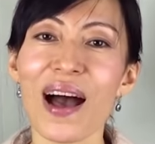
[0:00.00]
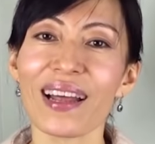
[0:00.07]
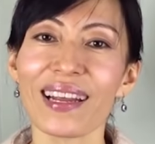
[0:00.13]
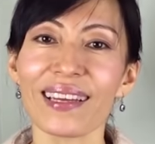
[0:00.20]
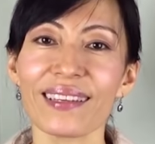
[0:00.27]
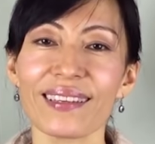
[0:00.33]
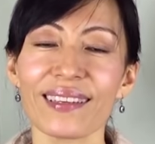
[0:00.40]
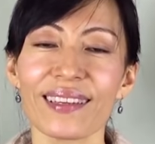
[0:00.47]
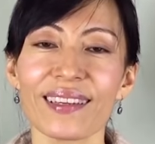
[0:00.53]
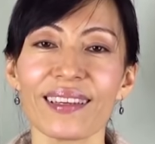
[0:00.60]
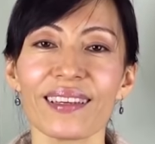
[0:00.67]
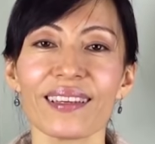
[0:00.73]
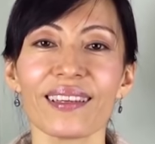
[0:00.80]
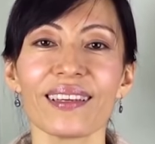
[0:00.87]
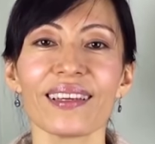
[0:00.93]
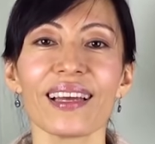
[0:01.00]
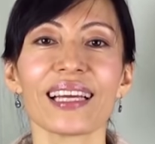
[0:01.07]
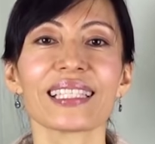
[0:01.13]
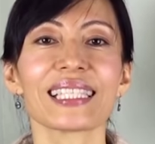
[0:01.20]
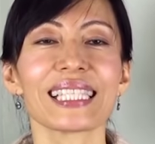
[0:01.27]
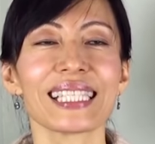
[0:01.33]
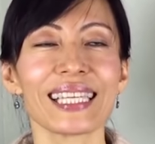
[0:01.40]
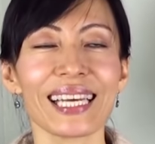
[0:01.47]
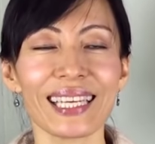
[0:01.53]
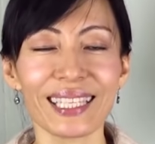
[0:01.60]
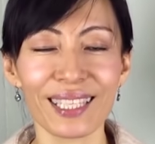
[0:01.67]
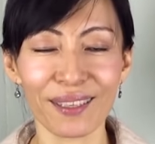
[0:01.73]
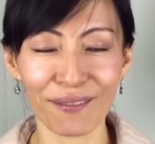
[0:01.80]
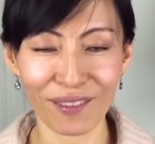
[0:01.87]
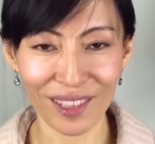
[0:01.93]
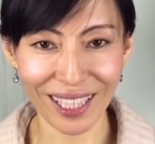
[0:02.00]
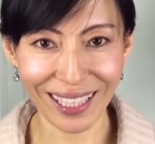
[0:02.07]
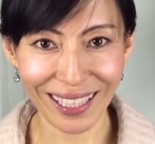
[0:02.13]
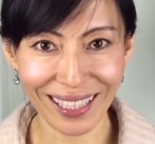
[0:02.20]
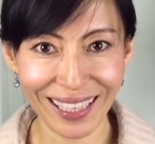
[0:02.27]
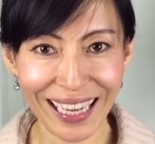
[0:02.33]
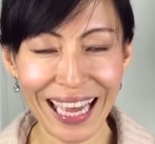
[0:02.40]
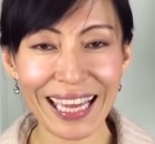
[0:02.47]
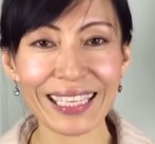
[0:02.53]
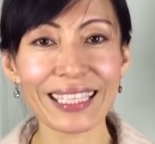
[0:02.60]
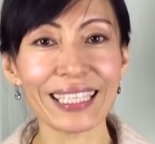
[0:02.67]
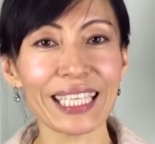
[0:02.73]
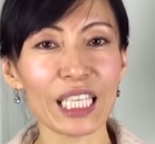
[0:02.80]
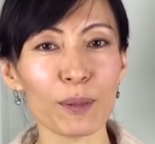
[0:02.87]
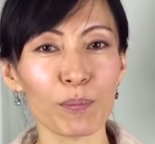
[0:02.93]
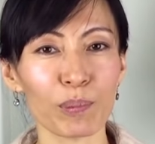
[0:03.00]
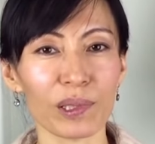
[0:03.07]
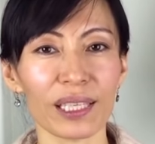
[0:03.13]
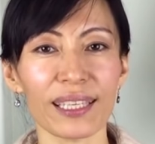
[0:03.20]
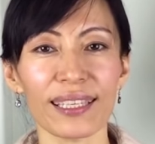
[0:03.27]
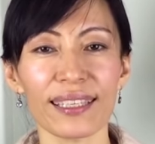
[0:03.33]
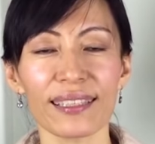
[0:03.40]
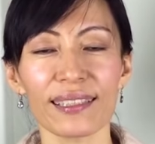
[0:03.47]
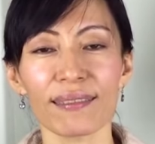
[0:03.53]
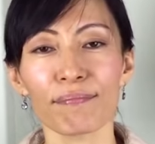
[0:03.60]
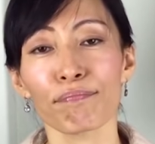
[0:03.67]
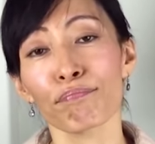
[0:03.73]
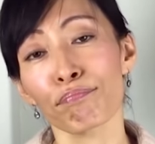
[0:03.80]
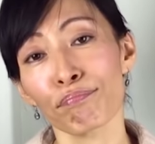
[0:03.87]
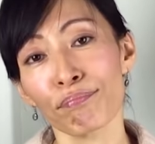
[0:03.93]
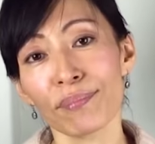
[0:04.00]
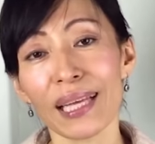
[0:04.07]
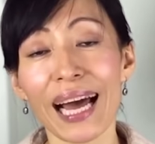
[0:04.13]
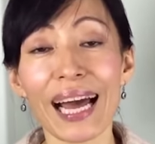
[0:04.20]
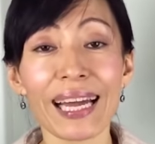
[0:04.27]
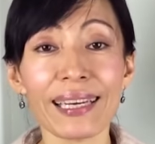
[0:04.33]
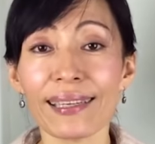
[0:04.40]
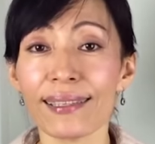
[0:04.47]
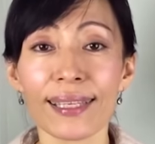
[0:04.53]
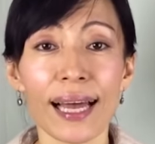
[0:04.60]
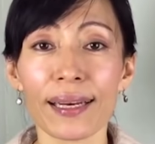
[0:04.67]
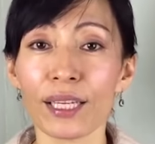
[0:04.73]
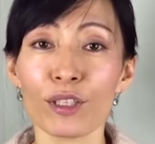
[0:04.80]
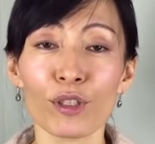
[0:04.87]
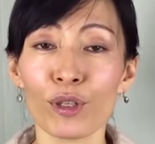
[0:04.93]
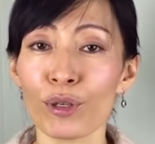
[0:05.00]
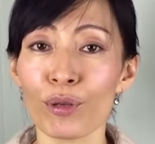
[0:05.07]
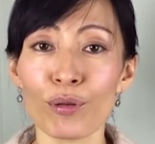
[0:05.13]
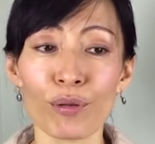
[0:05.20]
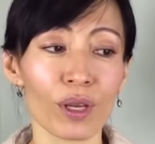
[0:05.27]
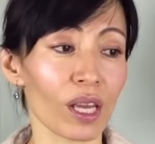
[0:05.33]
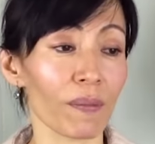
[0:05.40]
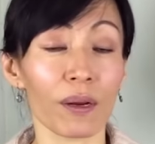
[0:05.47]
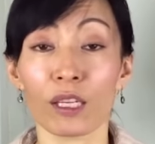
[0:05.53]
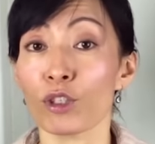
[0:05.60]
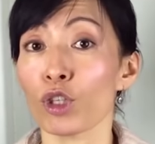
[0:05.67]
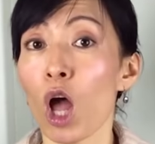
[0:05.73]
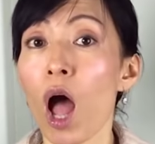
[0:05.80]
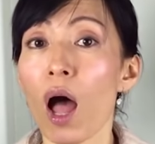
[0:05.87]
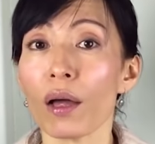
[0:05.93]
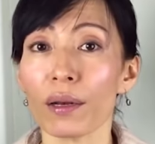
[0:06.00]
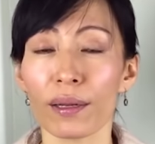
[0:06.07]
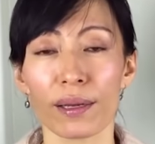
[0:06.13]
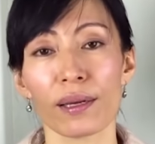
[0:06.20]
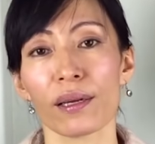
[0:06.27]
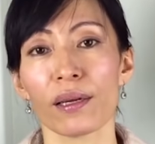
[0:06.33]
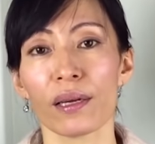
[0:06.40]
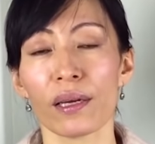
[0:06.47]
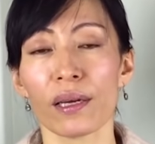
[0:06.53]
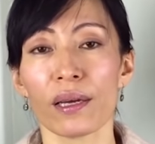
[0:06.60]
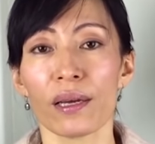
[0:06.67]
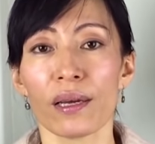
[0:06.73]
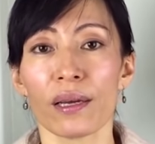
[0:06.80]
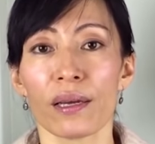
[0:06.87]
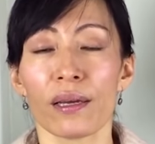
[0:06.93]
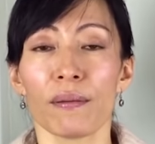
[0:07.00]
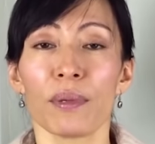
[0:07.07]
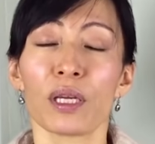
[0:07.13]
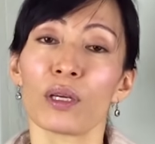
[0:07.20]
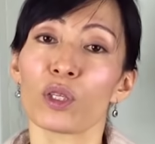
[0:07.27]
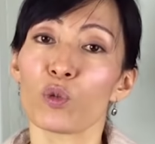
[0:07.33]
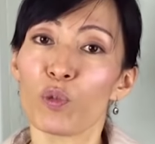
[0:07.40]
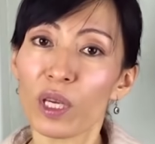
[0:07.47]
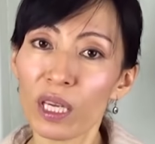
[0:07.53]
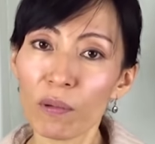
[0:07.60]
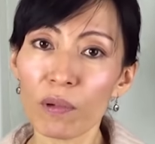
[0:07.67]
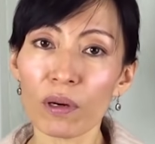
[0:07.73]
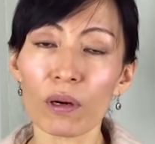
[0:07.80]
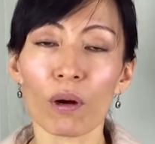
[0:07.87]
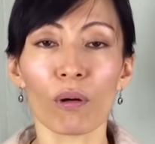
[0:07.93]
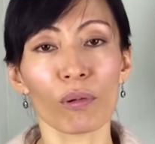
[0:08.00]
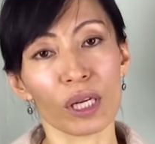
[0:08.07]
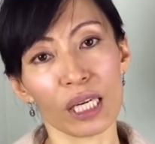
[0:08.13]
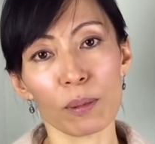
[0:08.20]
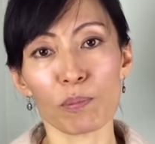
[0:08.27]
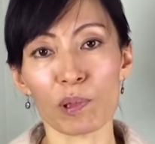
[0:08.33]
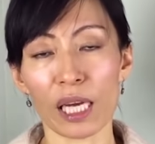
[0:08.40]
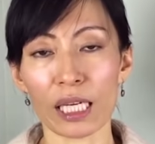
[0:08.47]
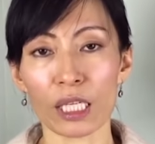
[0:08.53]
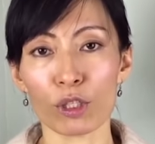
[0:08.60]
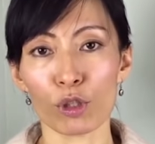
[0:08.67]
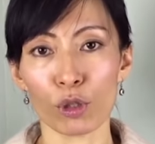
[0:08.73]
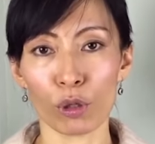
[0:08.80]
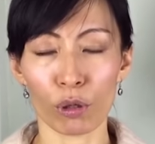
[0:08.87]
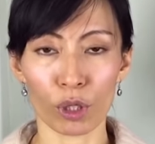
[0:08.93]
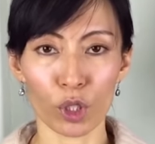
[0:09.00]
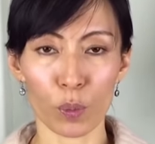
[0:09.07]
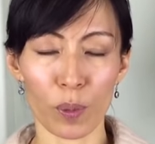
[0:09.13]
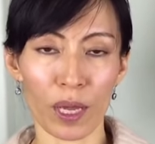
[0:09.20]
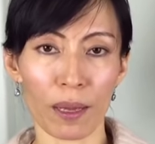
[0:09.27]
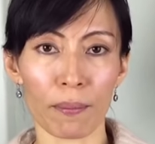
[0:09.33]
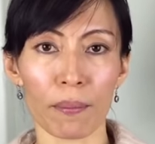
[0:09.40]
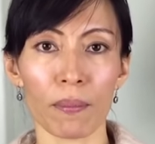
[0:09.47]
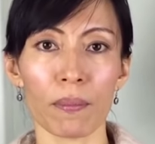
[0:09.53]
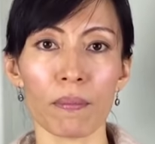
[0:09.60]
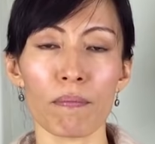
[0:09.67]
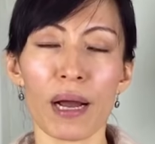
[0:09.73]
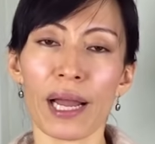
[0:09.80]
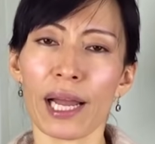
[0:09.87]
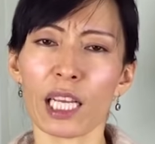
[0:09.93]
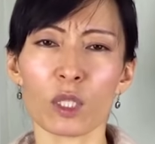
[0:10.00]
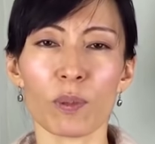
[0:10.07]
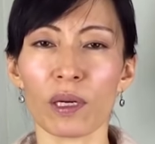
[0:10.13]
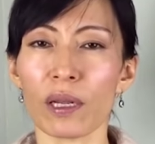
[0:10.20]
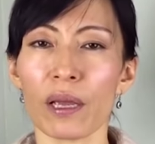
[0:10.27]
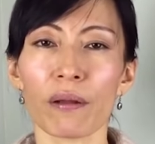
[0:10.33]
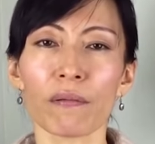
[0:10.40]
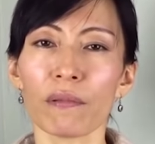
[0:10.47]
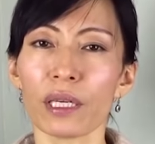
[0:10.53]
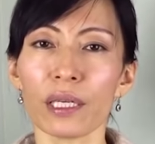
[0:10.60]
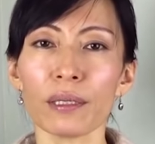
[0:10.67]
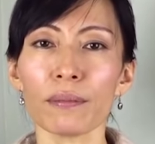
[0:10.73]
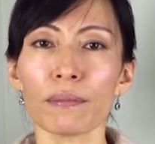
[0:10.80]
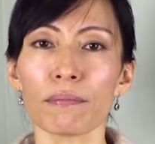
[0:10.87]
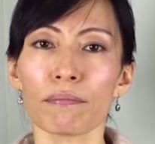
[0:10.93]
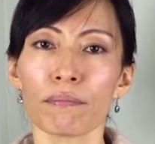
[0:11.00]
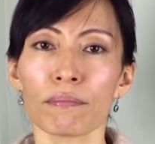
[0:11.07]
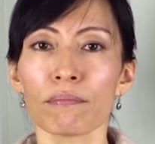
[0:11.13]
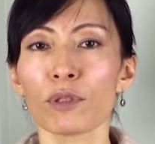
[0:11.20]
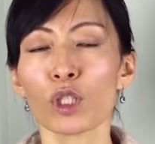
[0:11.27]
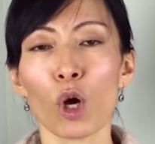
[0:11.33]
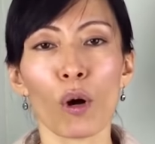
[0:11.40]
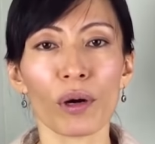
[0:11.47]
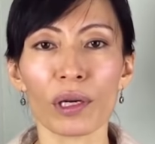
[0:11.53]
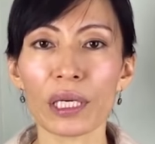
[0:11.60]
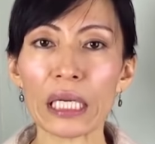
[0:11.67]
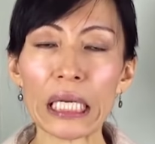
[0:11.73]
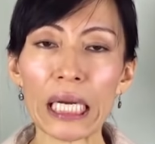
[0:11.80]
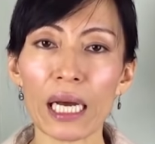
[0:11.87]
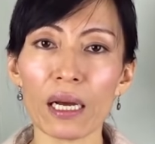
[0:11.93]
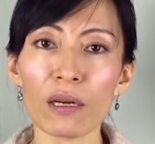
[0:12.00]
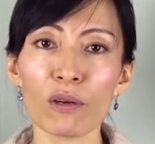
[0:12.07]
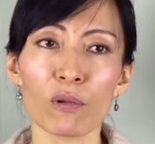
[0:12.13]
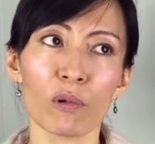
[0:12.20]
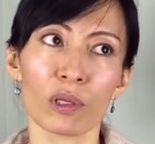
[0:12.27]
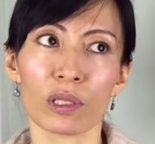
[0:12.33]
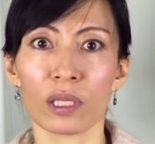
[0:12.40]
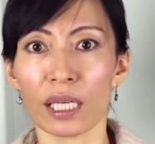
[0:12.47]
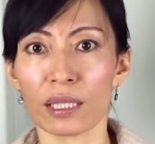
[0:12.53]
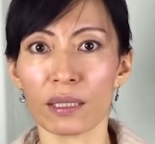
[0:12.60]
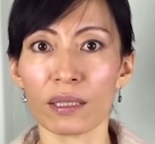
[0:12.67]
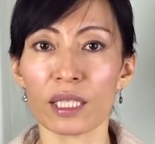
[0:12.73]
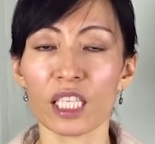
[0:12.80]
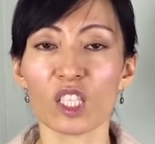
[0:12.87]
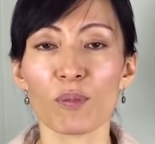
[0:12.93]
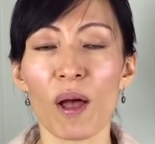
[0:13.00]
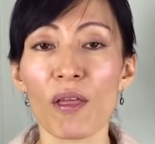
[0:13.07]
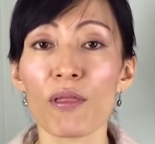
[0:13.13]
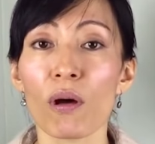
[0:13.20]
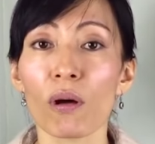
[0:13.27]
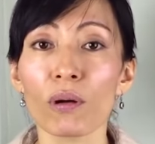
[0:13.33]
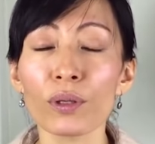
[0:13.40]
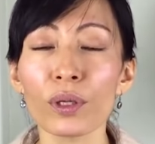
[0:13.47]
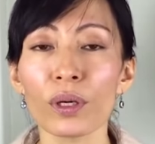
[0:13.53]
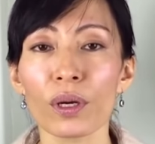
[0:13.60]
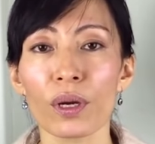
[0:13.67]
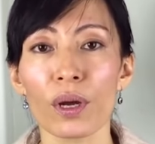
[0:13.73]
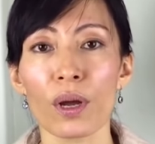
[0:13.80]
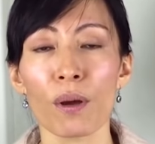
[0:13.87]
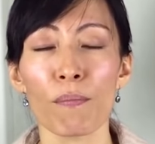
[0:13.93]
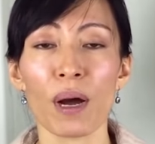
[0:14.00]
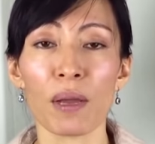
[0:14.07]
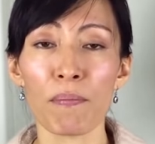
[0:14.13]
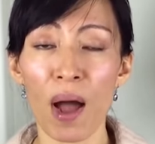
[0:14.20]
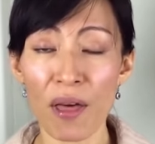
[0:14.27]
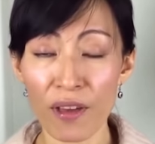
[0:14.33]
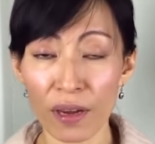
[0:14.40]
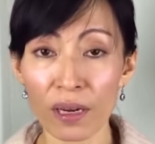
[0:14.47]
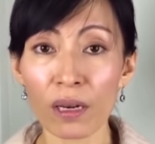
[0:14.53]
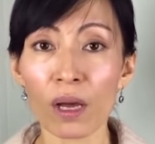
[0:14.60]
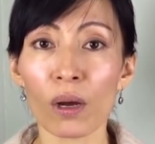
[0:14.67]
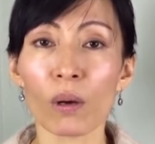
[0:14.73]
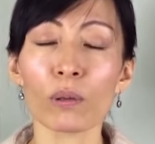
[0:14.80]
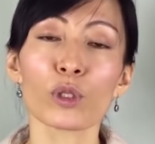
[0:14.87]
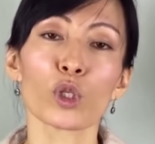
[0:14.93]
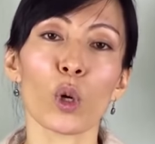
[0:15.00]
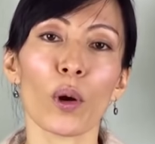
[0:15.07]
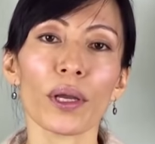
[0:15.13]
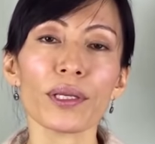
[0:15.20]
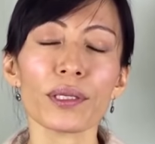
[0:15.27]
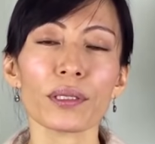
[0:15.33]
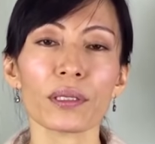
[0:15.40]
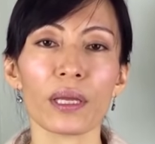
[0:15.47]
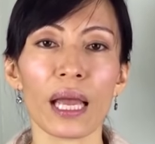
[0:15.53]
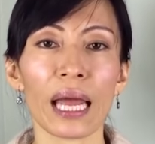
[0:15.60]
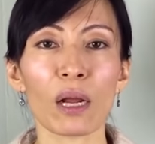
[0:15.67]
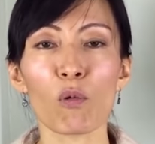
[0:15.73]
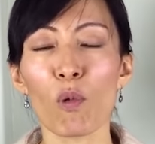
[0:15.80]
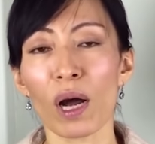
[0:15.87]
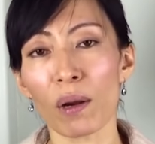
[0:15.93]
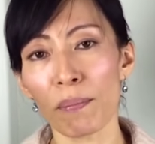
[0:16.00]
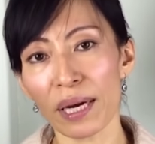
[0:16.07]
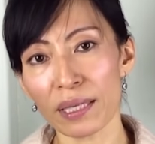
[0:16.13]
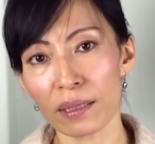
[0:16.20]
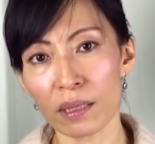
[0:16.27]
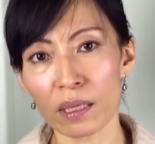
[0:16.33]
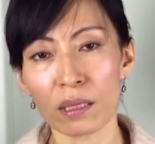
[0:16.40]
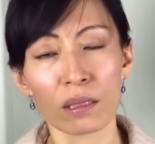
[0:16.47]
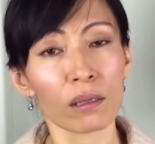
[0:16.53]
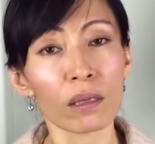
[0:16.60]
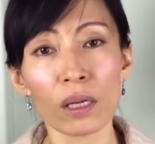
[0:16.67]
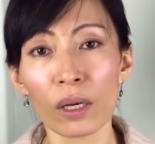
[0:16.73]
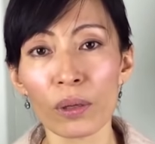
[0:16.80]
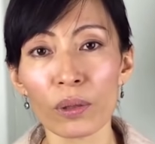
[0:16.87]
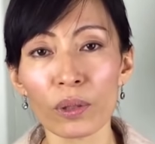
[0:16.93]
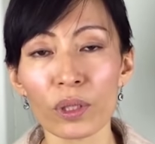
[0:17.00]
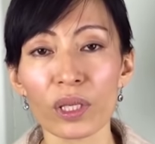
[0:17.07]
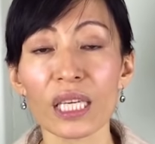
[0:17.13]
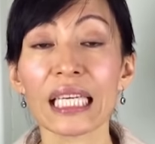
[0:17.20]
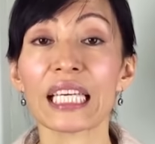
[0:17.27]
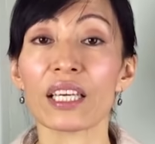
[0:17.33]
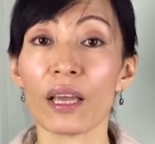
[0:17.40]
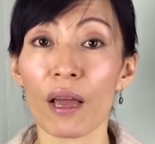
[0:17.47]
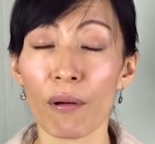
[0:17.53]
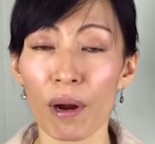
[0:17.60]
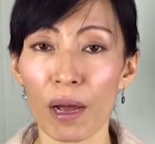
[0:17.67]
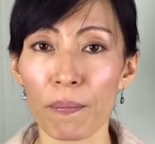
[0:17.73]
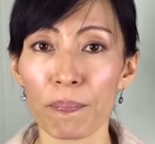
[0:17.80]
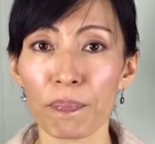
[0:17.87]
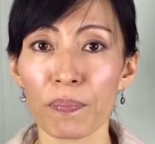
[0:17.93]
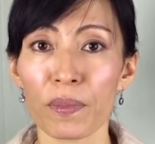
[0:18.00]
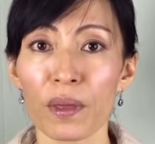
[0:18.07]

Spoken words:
about it extensively and deeply, I decided to give it a shot because we were already planning to go to Japan. My husband, Henry, daughter Nina, who was less than 6 months old, my mother-in-law, Joyce, and one of my sister-in-laws, Kiera.